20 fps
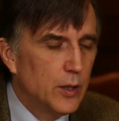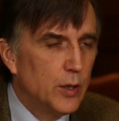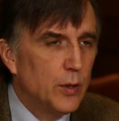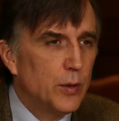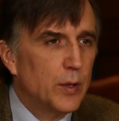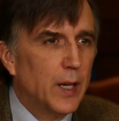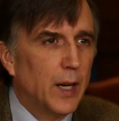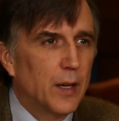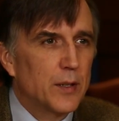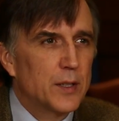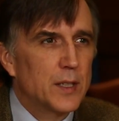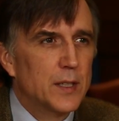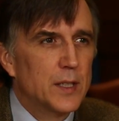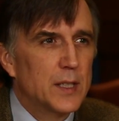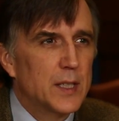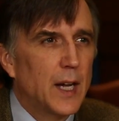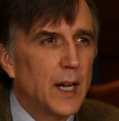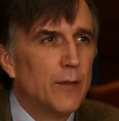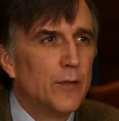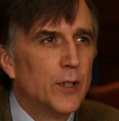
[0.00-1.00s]

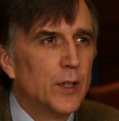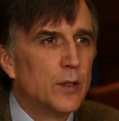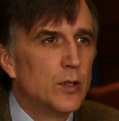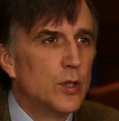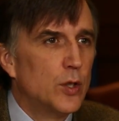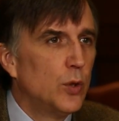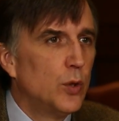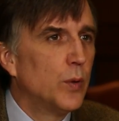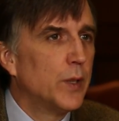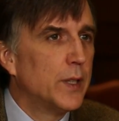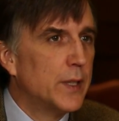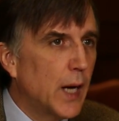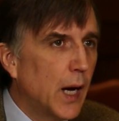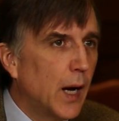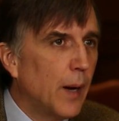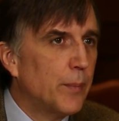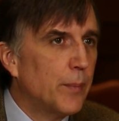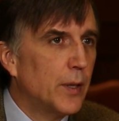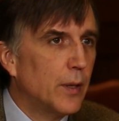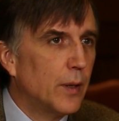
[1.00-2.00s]
2007, to
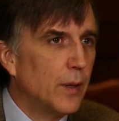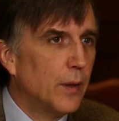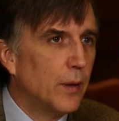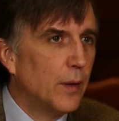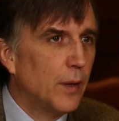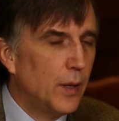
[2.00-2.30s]
adopt